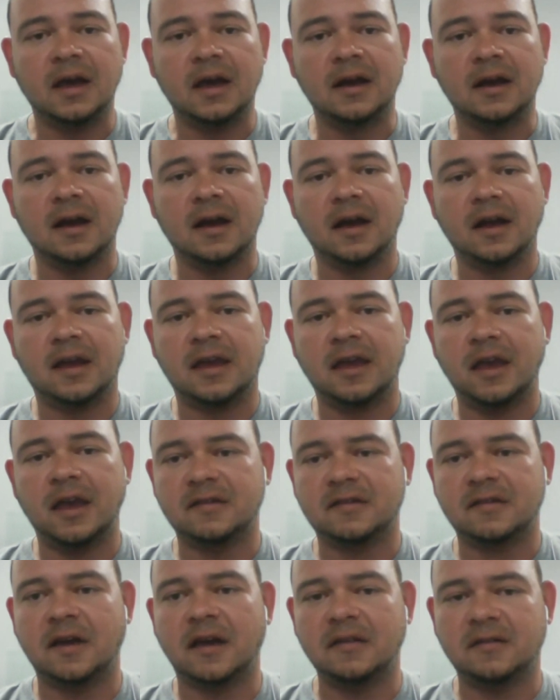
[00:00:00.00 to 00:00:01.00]
And I
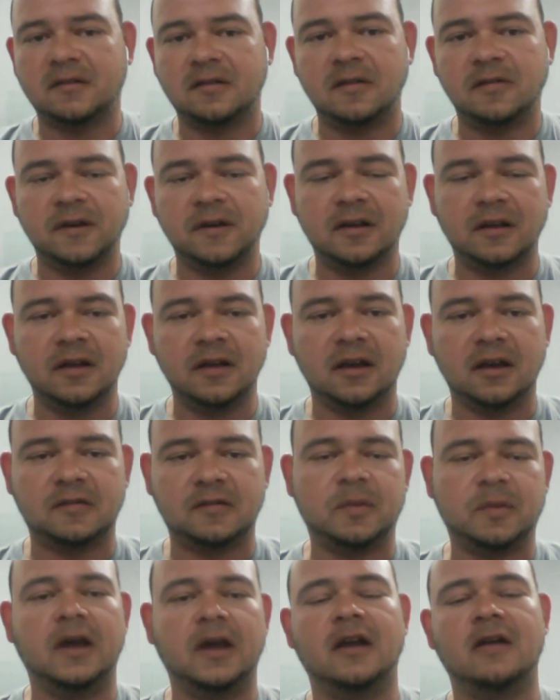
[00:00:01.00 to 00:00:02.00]
can't scientifically
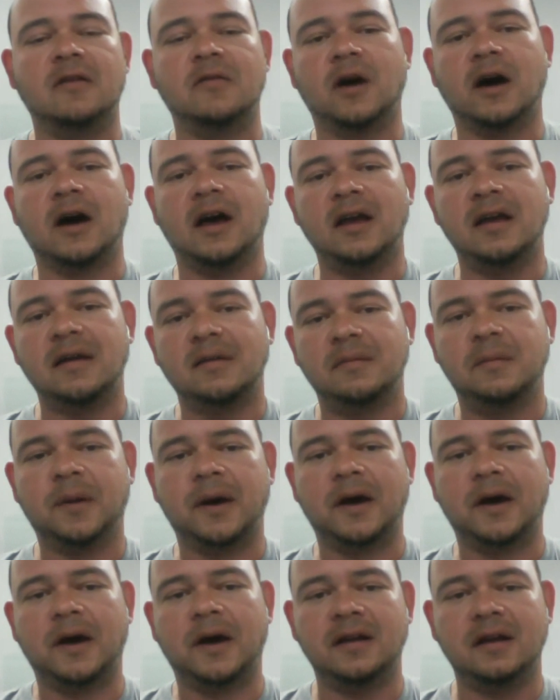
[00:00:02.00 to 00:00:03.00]
explain why,
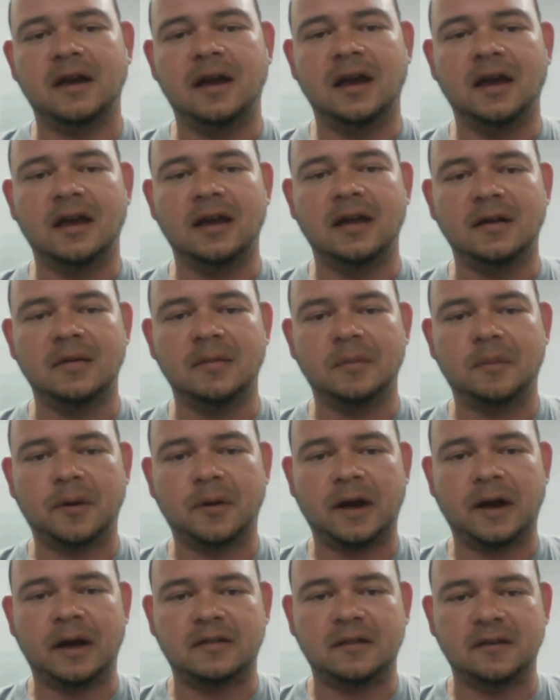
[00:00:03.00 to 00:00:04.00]
but in
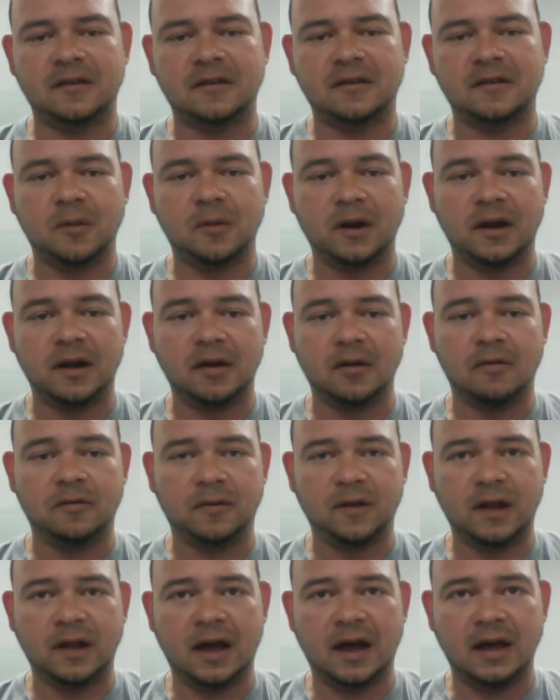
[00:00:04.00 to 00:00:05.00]
practice, when I go
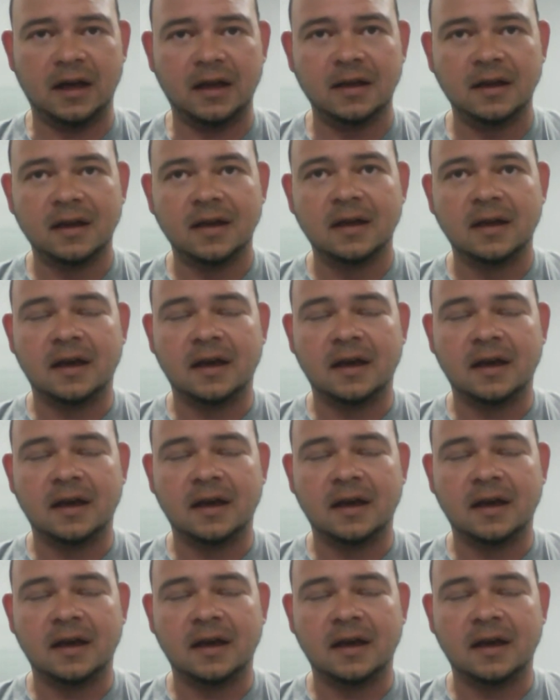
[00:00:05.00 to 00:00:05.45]
fly,